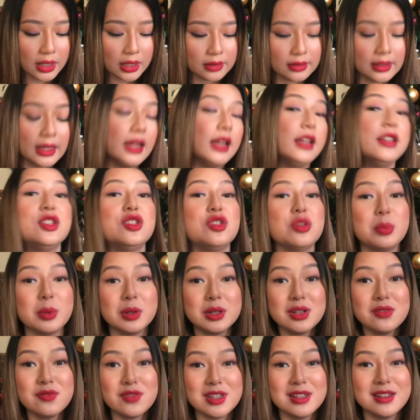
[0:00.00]
that is super
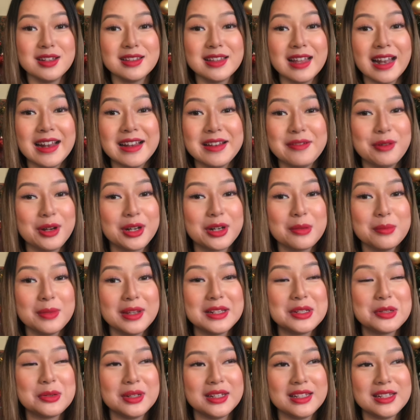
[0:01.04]
convenient that I
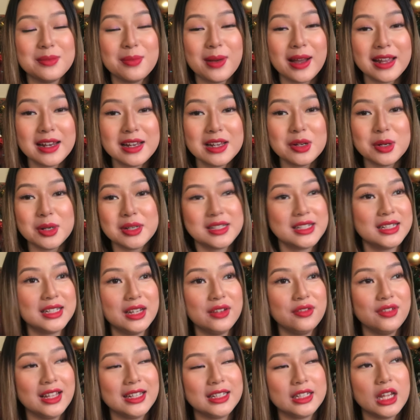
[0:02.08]
recommend to anybody or to
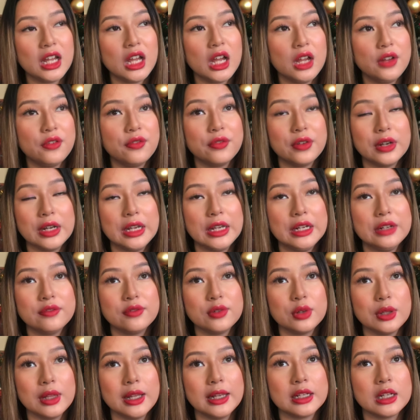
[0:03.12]
give like a friend
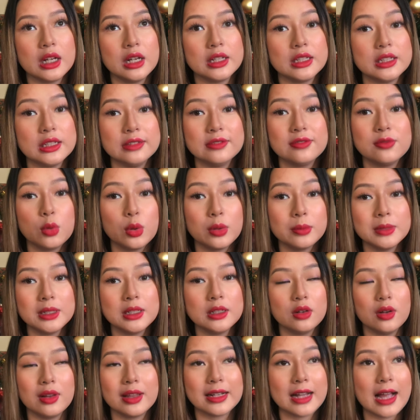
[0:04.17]
for like a gift
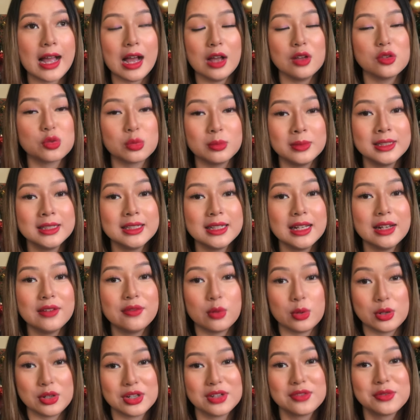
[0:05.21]
warming or like a housewarming gift
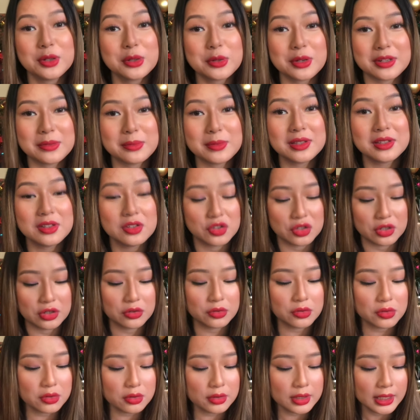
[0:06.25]
or just for Christmas in
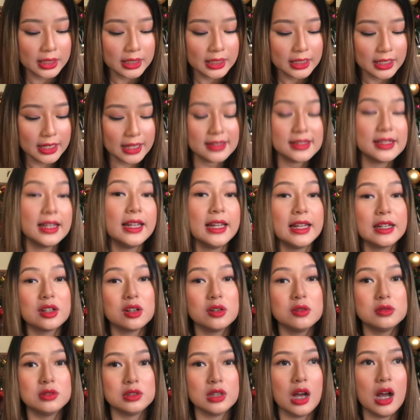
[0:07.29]
general is an
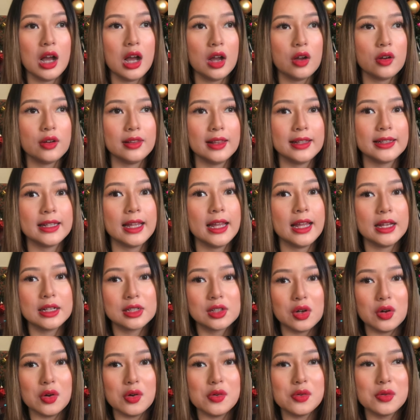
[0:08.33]
Echo Dot or like an
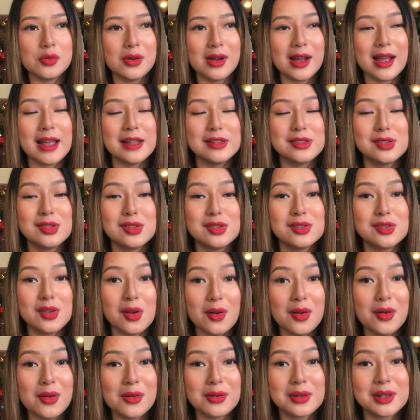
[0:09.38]
Echo. It's
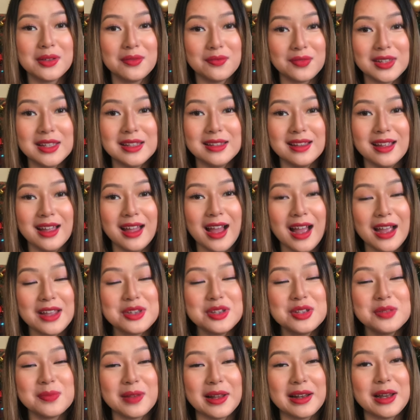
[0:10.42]
so convenient. I
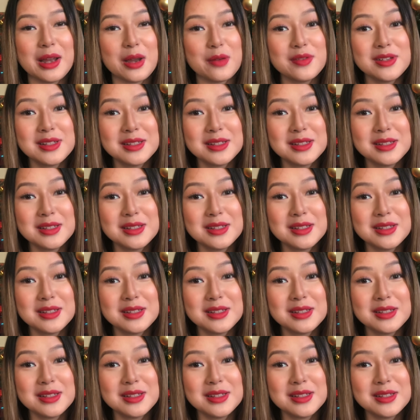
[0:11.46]
use mine every